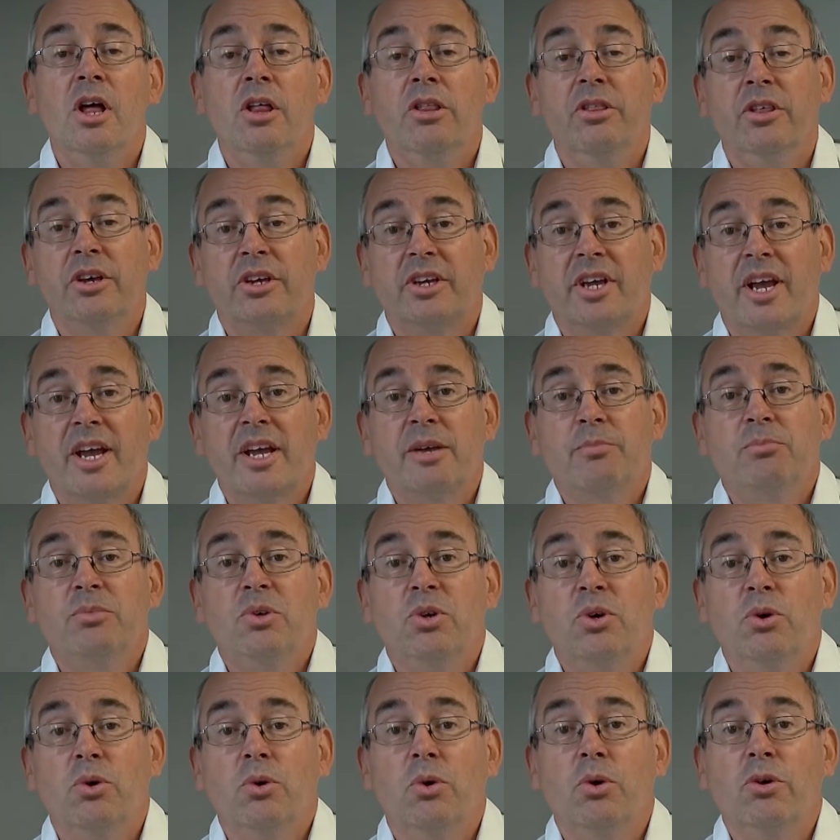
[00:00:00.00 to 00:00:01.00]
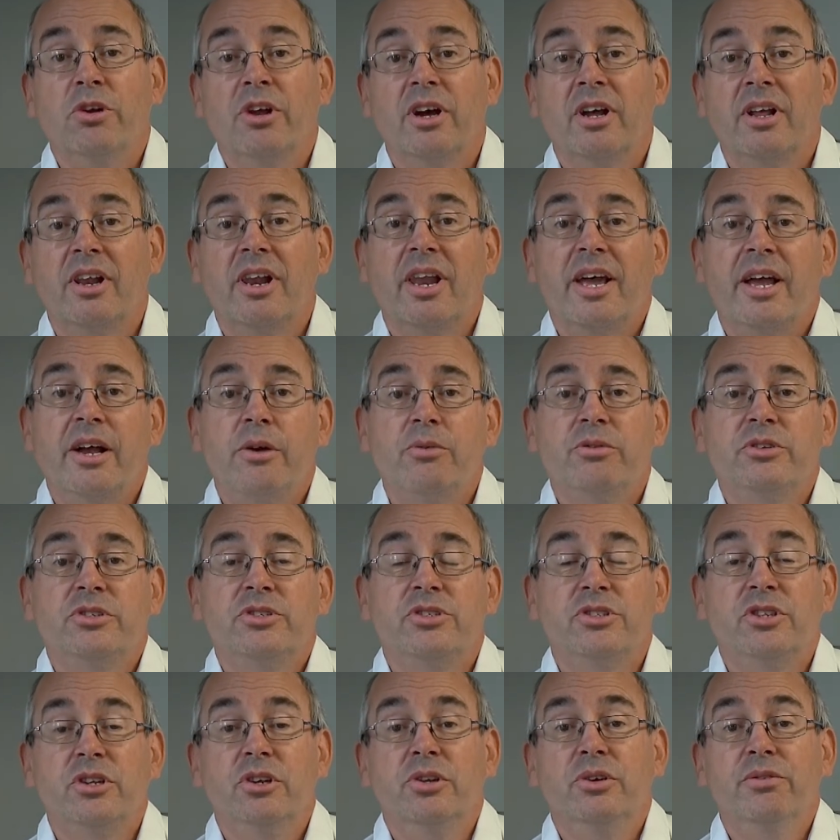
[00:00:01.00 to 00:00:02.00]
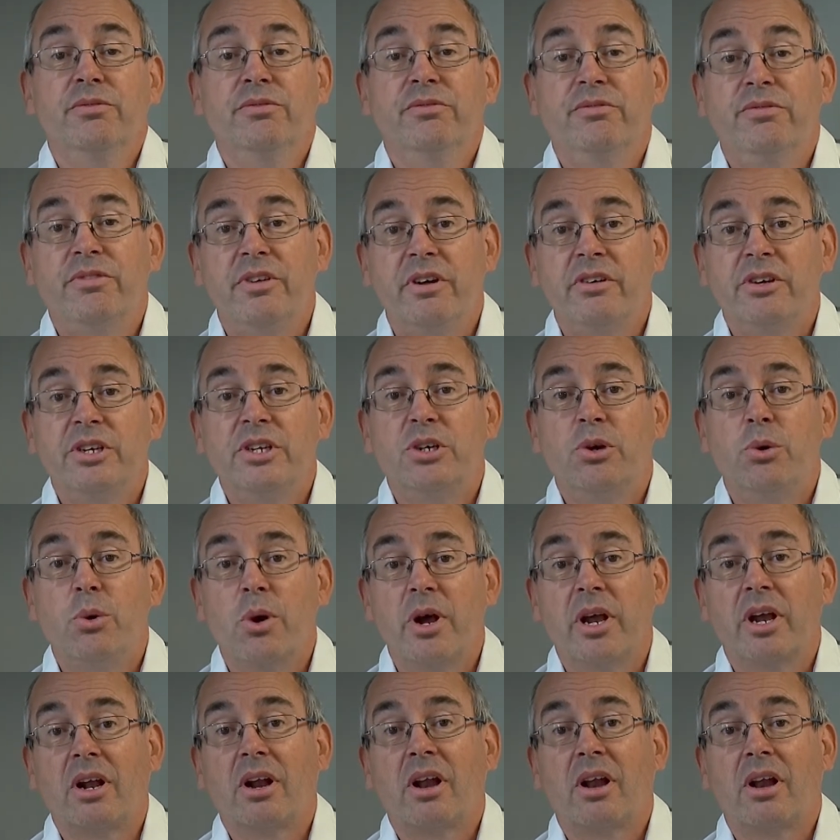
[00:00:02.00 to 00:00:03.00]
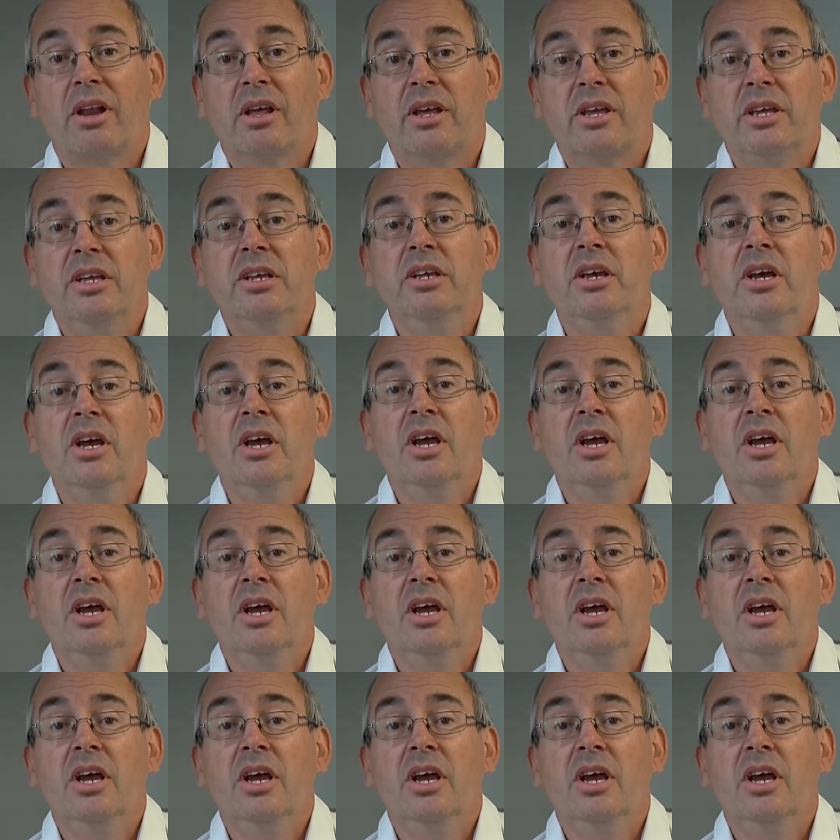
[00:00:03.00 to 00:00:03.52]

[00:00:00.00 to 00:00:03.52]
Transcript: The camcorder allowed us to look very quickly